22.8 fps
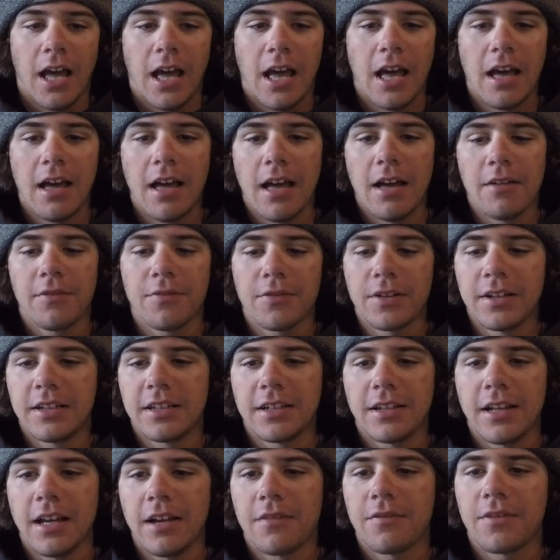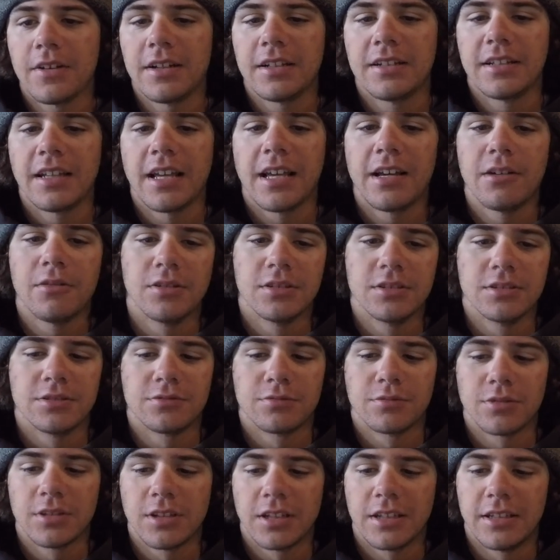every day
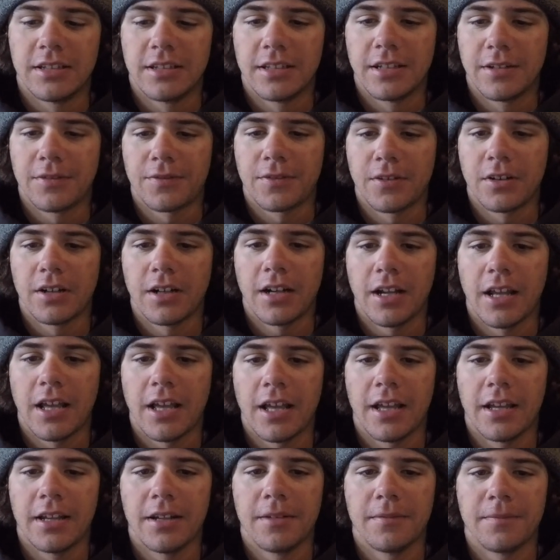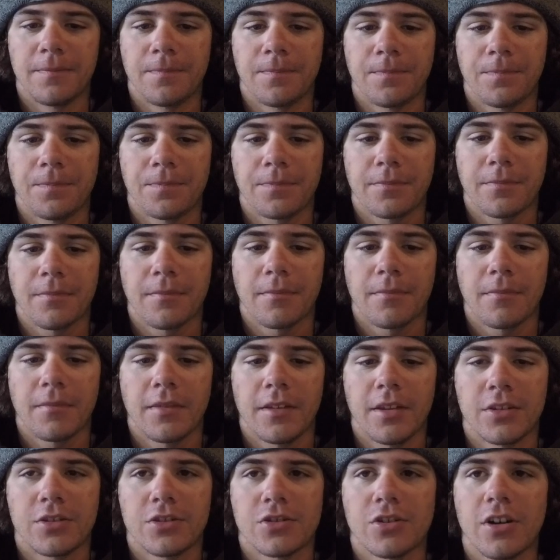was really different, and
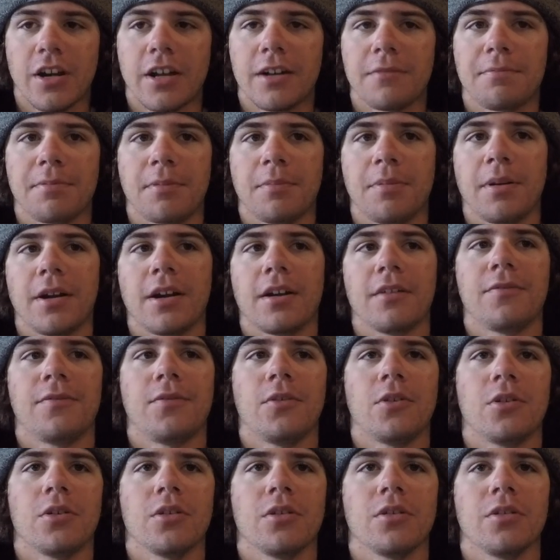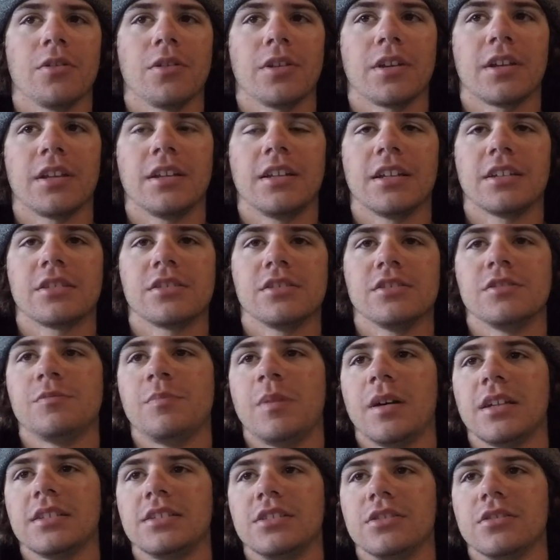you try to prepare for the conditions
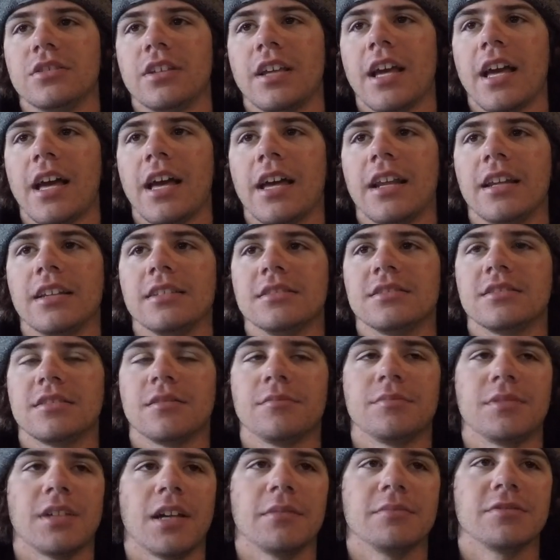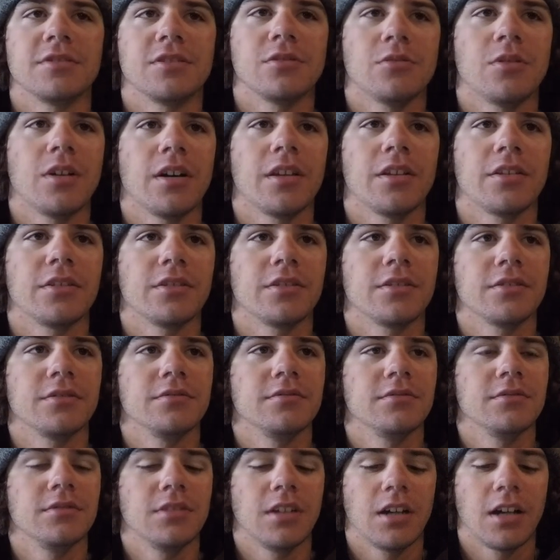best you can, and sometimes the
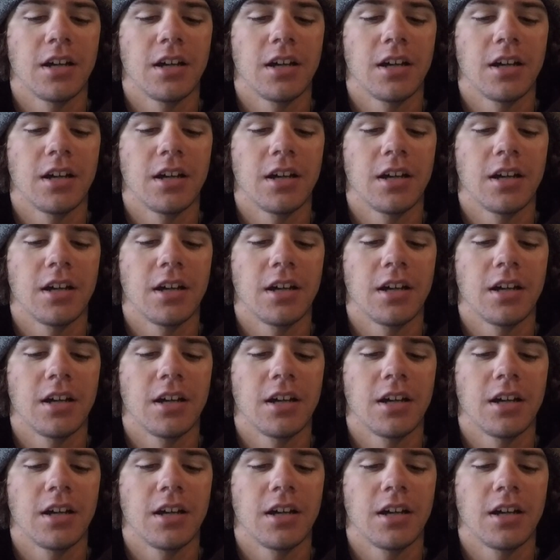weather